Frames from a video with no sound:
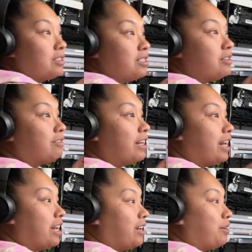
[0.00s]
Two
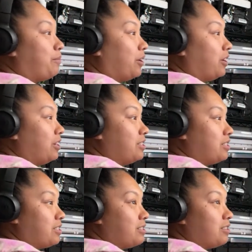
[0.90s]
redating
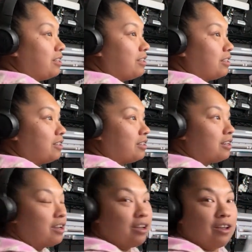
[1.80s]
numbers.
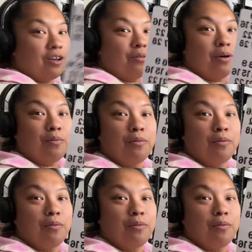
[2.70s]
Well,